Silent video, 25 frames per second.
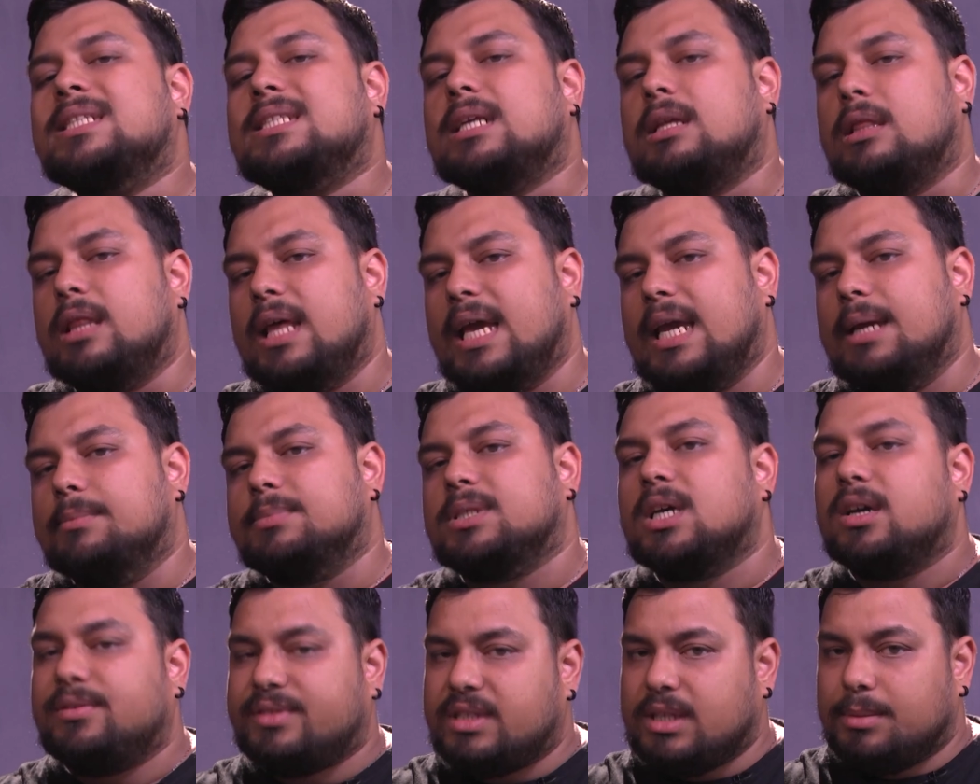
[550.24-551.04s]
claims
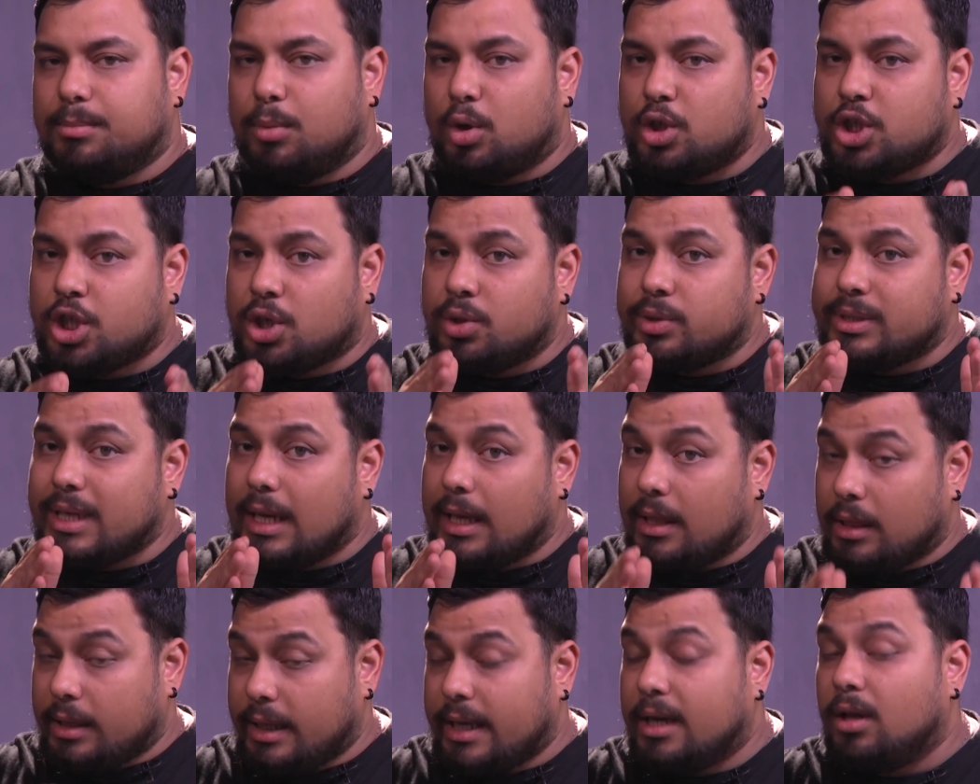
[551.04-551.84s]
of Samochko's
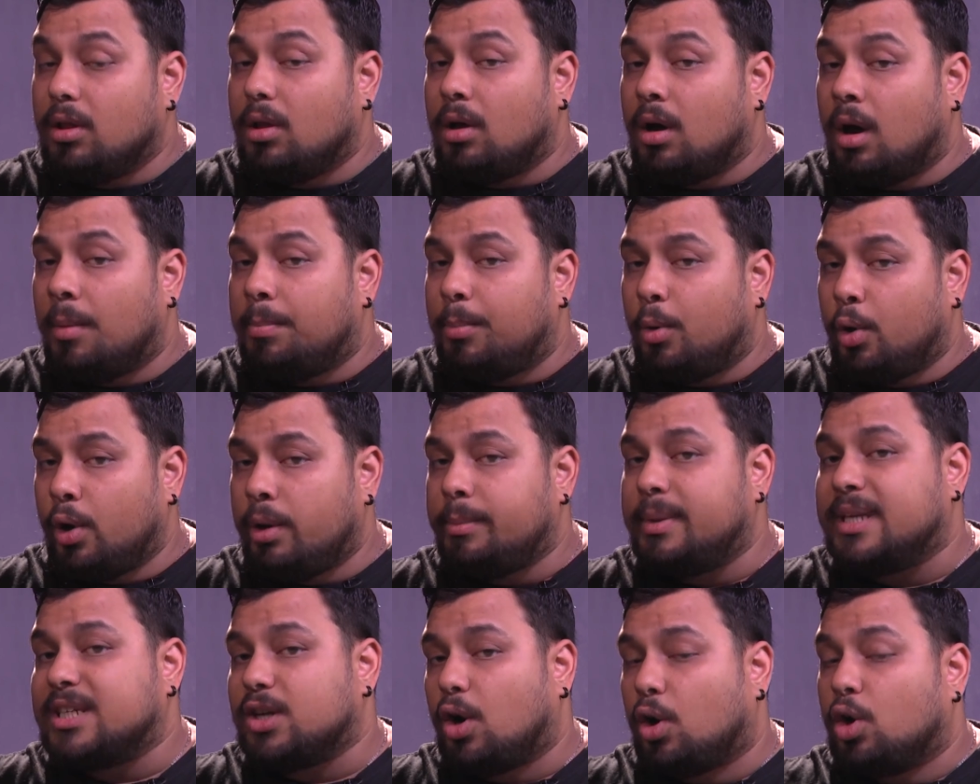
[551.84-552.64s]
illegal
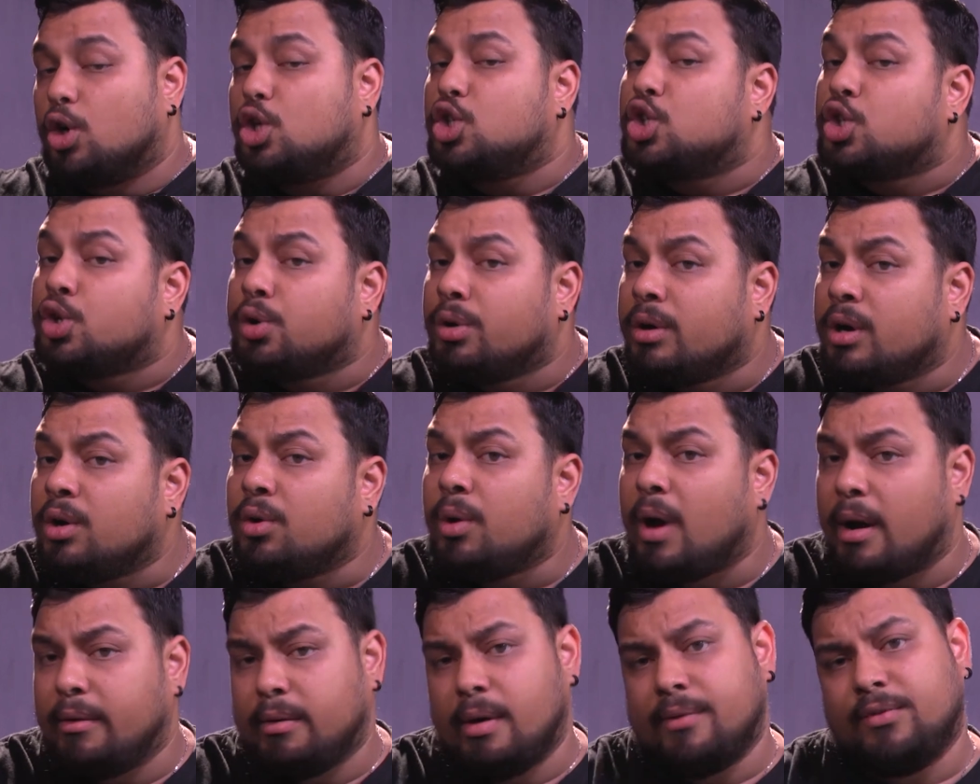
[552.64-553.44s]
appointment are true,
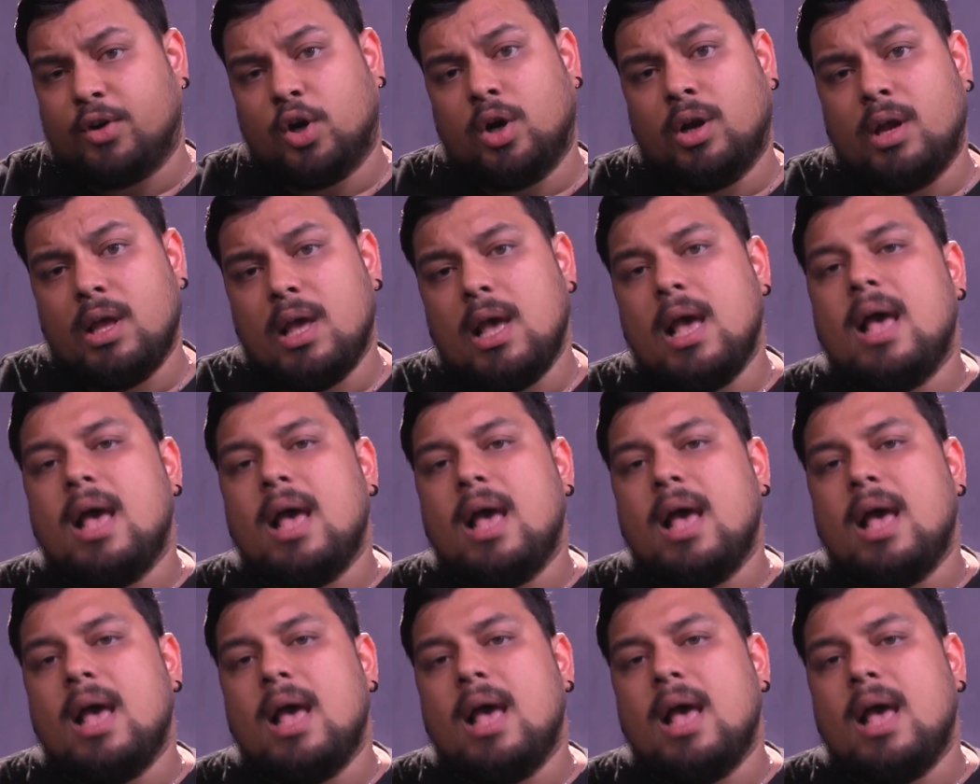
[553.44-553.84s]
however,